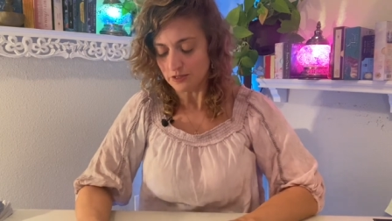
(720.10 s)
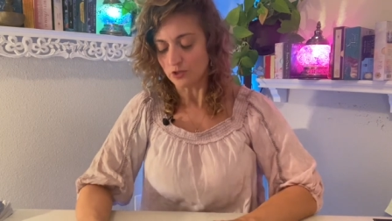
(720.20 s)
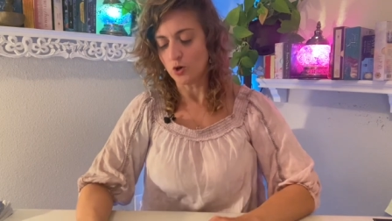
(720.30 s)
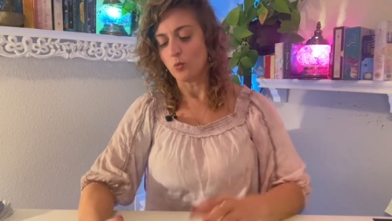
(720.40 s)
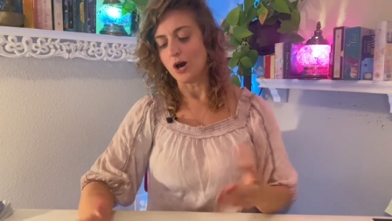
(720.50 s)

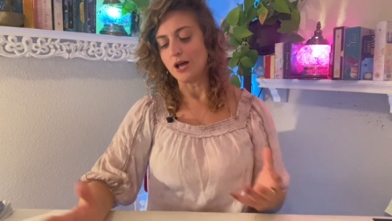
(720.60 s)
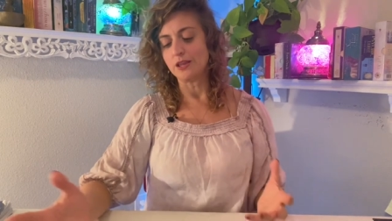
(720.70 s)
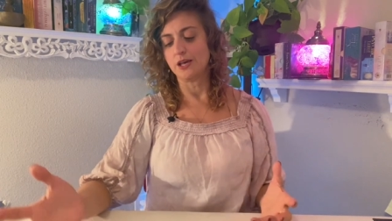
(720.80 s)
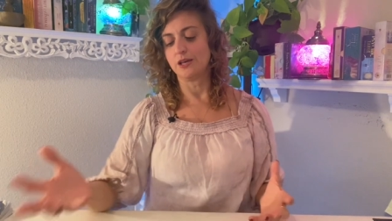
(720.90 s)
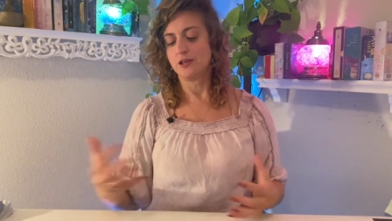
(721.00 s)

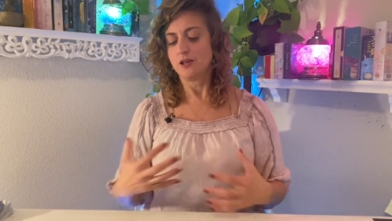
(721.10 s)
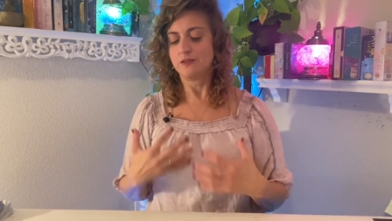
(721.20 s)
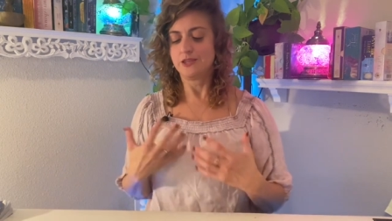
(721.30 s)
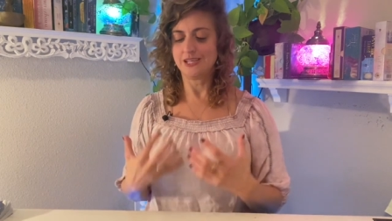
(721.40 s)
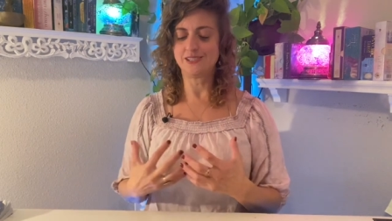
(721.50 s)
Koala,
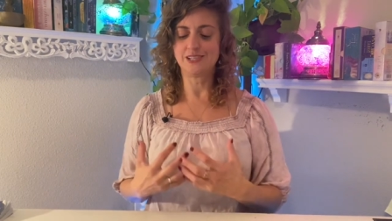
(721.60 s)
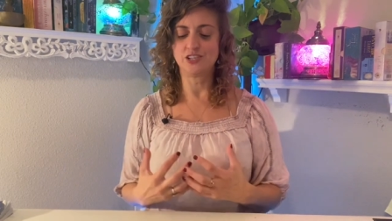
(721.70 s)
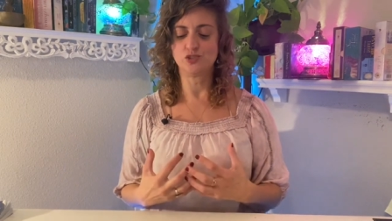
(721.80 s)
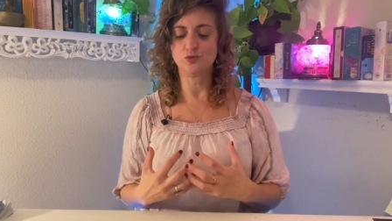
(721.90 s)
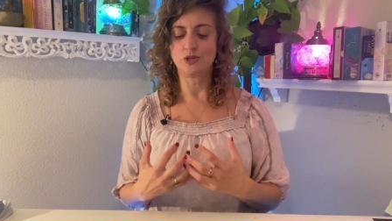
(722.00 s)
this
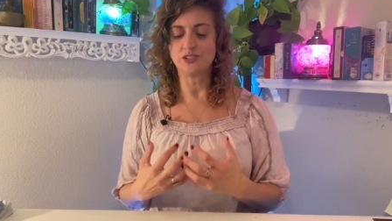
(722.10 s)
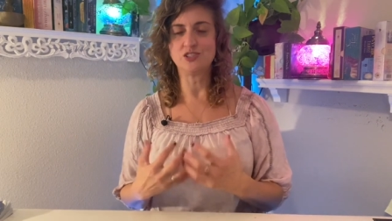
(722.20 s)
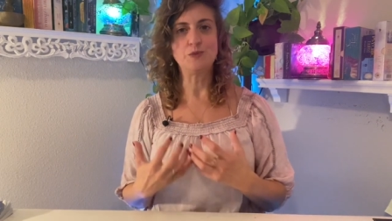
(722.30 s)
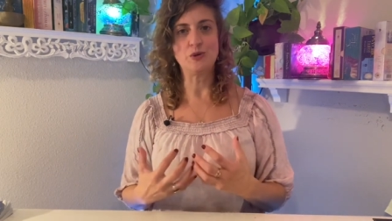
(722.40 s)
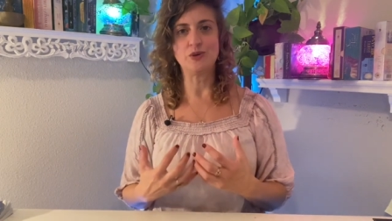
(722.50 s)
is is
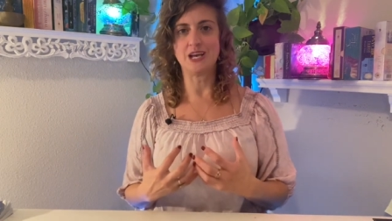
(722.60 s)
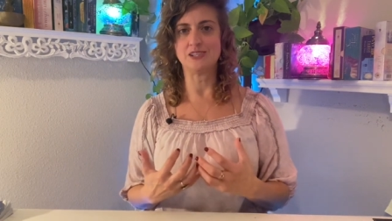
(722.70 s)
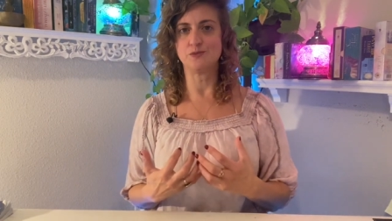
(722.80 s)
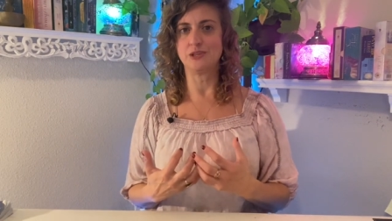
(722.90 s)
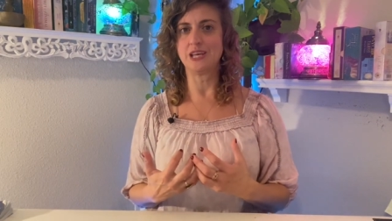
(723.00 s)
spirit
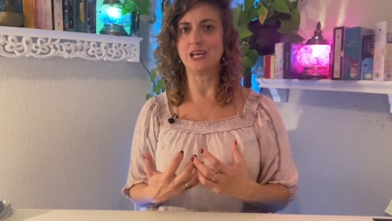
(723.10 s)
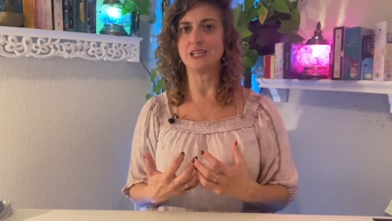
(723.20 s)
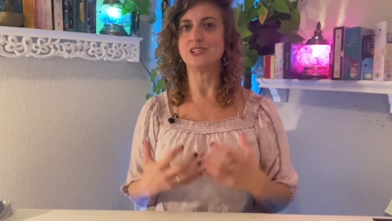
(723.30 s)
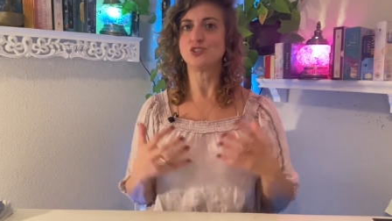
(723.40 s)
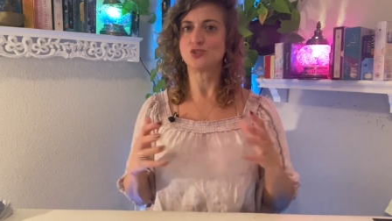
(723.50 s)
has a plan
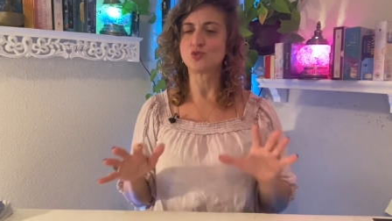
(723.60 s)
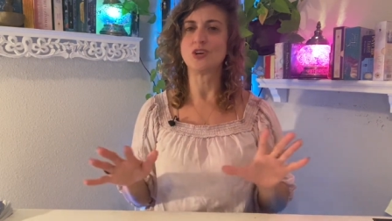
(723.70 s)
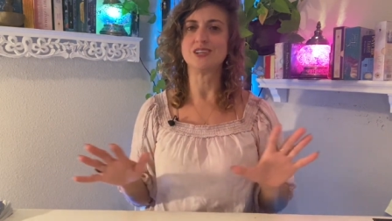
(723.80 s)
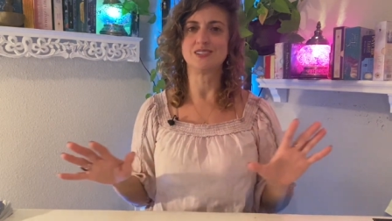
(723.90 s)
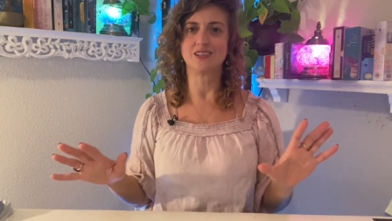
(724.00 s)
is
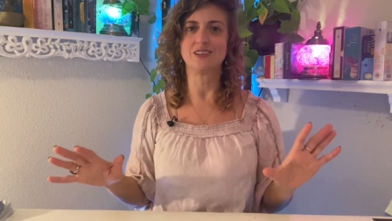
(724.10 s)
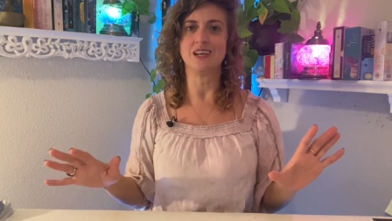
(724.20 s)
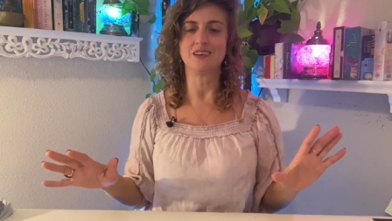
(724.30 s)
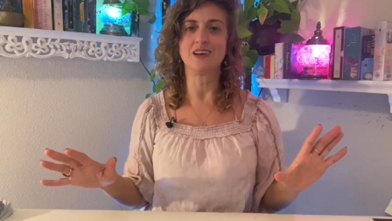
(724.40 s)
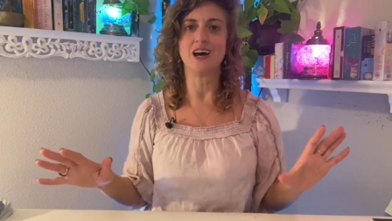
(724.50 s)
trusting
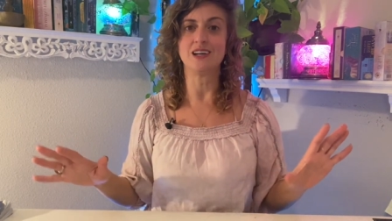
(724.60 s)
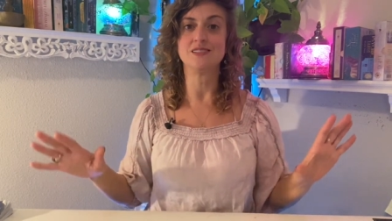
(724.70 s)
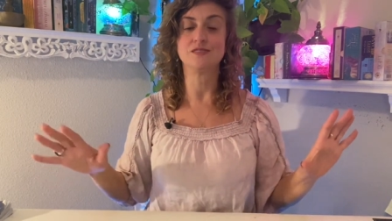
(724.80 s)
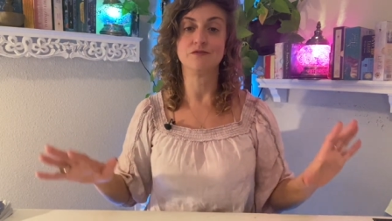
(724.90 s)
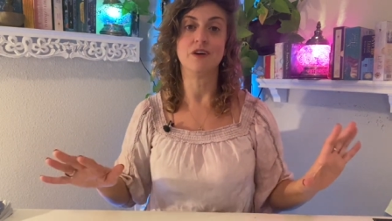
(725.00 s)
in God's
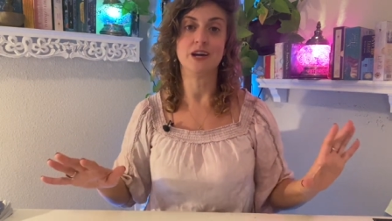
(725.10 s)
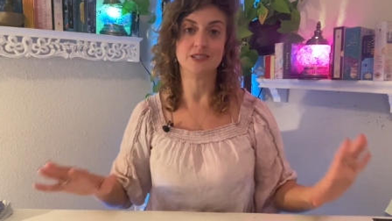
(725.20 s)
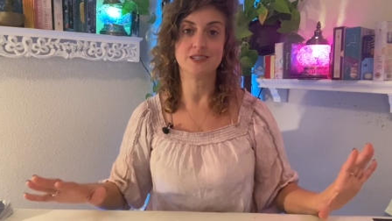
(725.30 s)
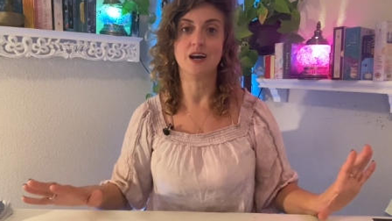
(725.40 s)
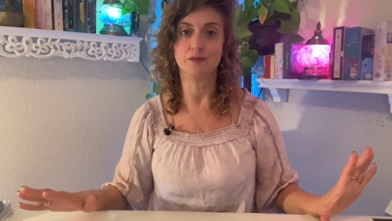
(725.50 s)
divine
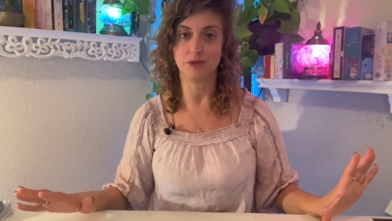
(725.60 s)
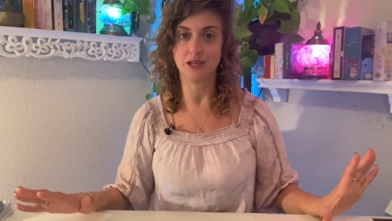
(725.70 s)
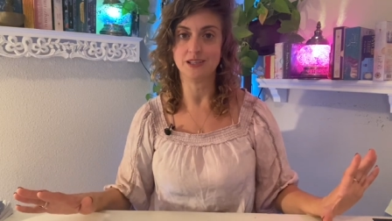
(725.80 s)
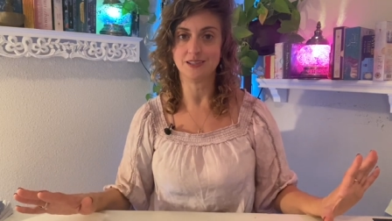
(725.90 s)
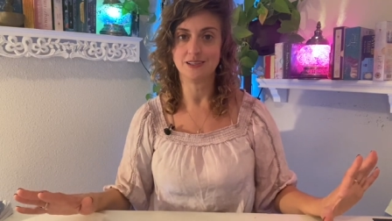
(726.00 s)

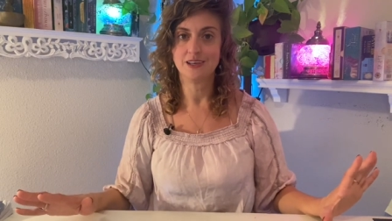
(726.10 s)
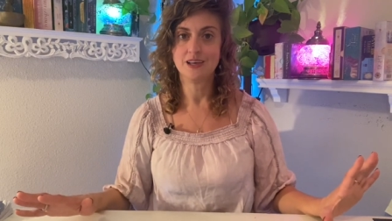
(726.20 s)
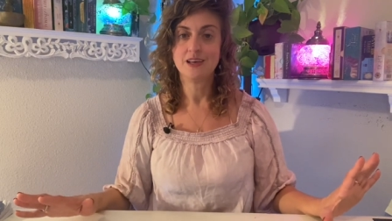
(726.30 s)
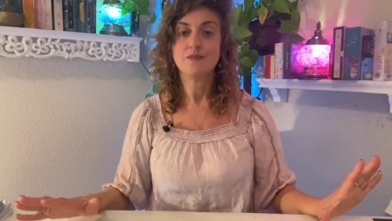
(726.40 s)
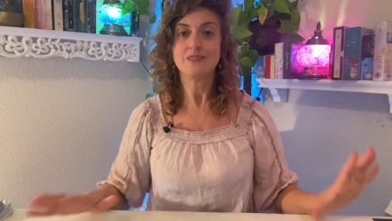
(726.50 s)
timing.
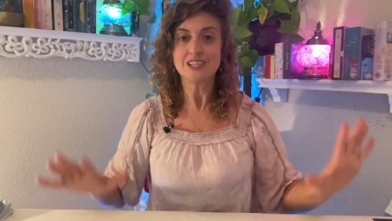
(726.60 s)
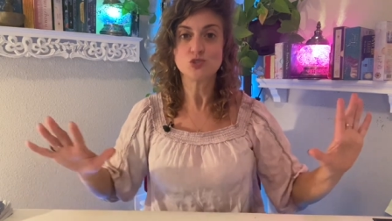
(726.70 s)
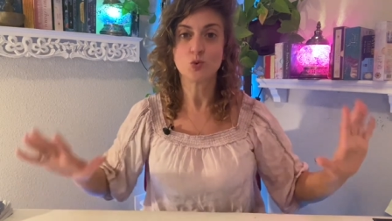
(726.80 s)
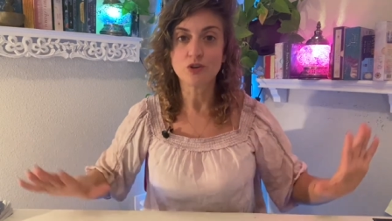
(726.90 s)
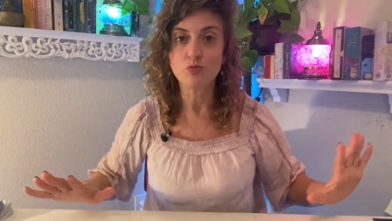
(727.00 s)
That's
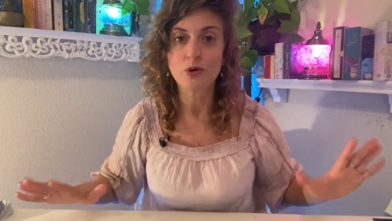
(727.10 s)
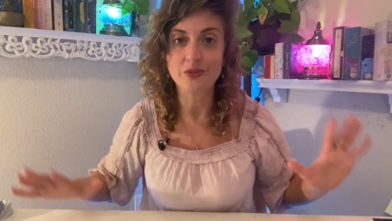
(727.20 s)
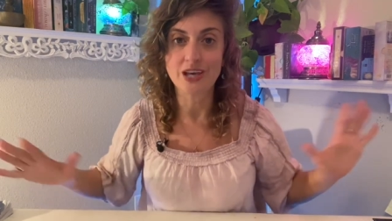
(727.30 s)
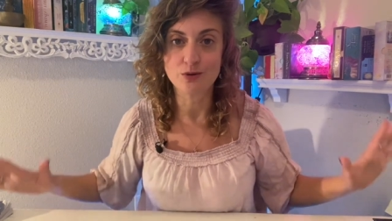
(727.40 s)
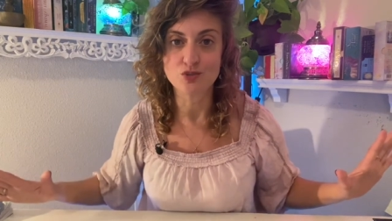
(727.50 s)
sort of what
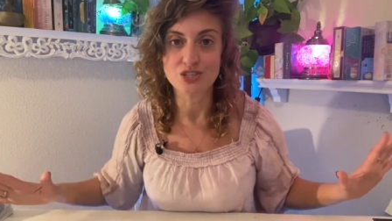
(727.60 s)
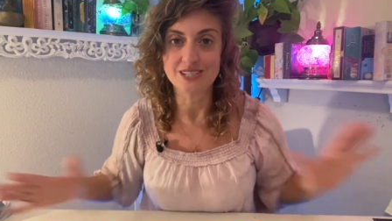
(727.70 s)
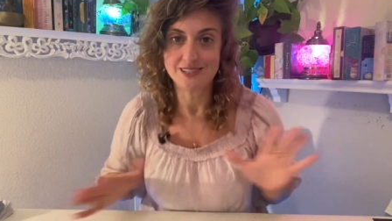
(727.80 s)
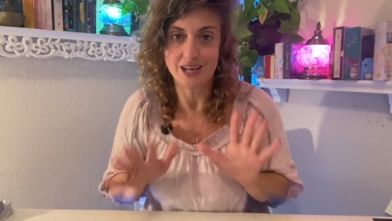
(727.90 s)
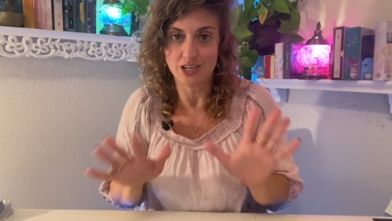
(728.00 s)
the energy
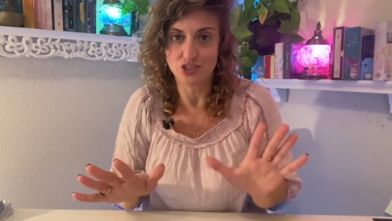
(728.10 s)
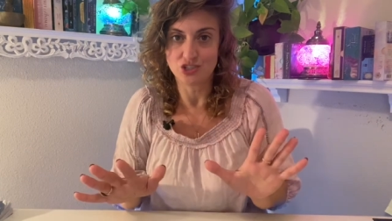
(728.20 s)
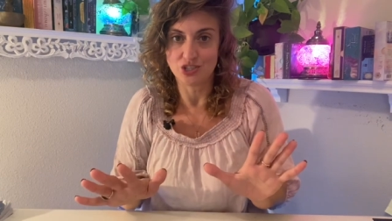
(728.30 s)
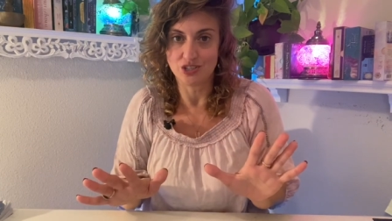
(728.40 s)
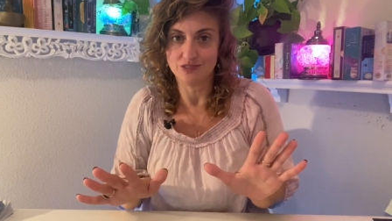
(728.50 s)
is saying
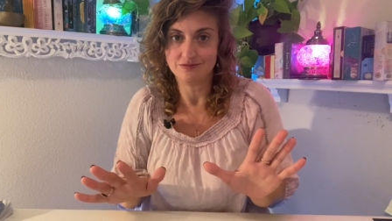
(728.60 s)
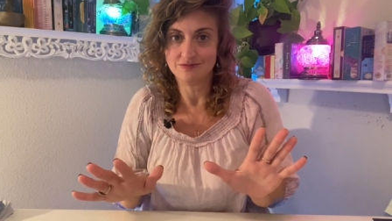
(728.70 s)
to you.